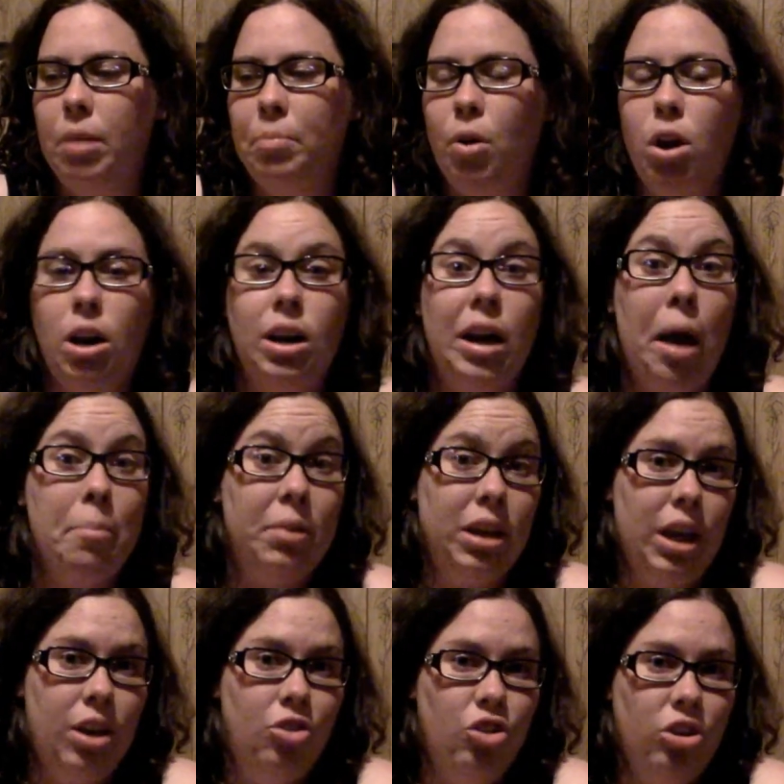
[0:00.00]
put in an
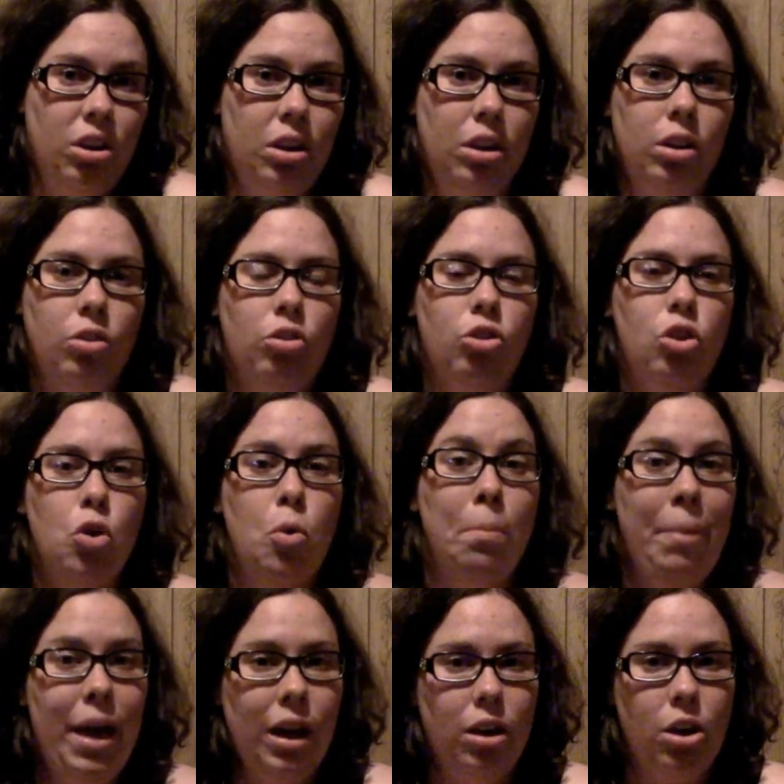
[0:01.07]
application to
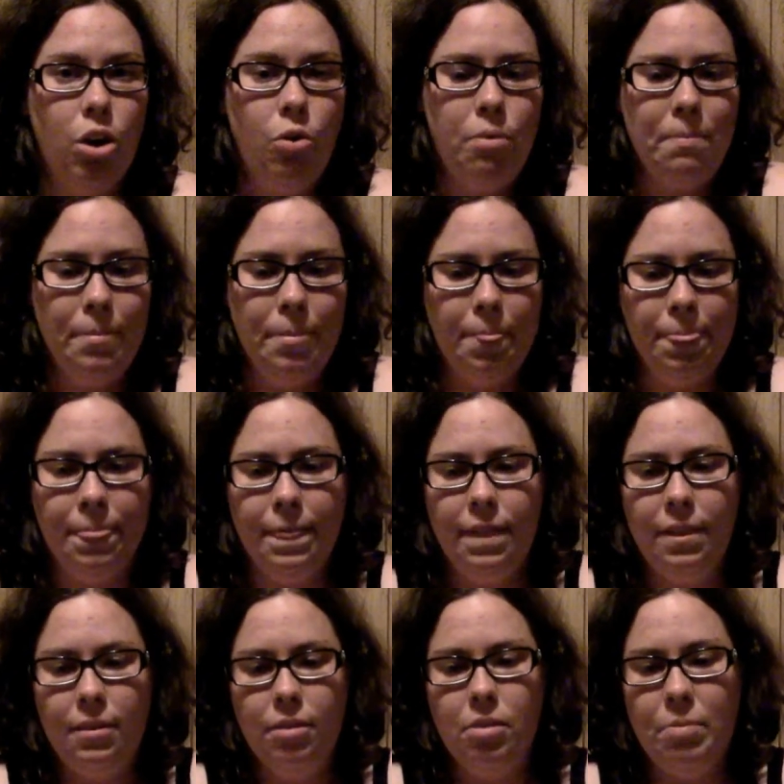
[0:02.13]
Petco
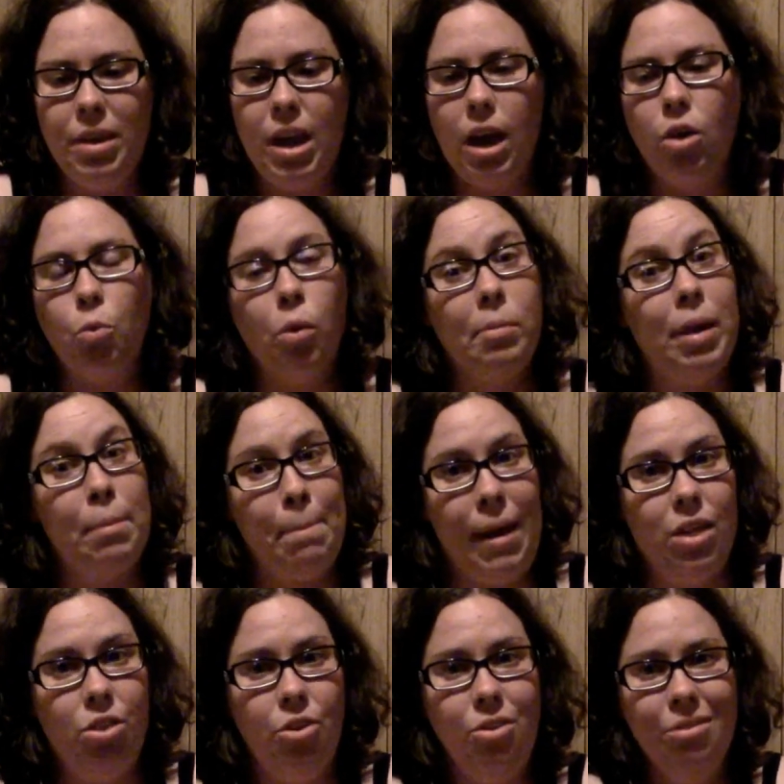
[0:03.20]
to be a grooming
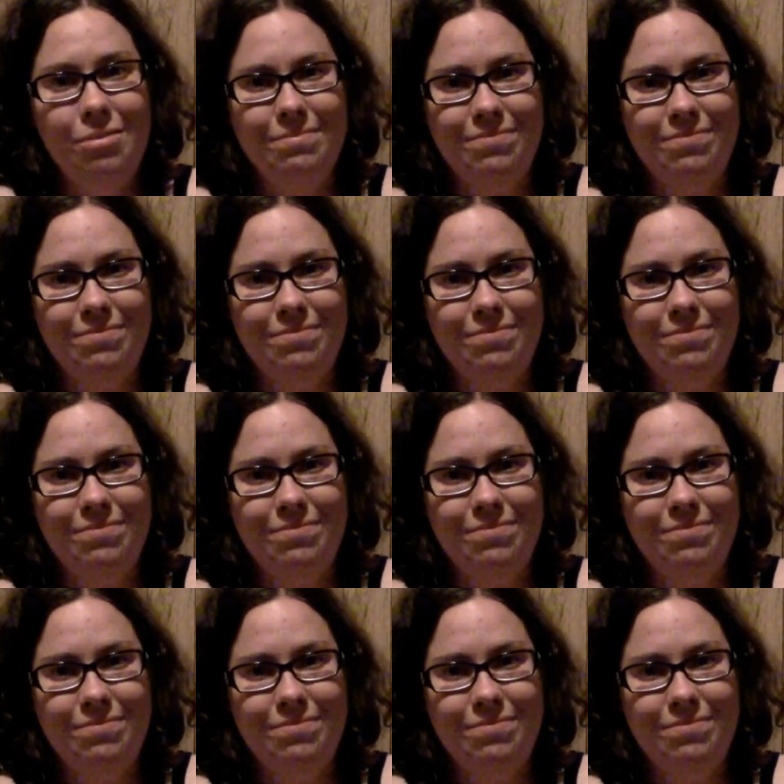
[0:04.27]
bather.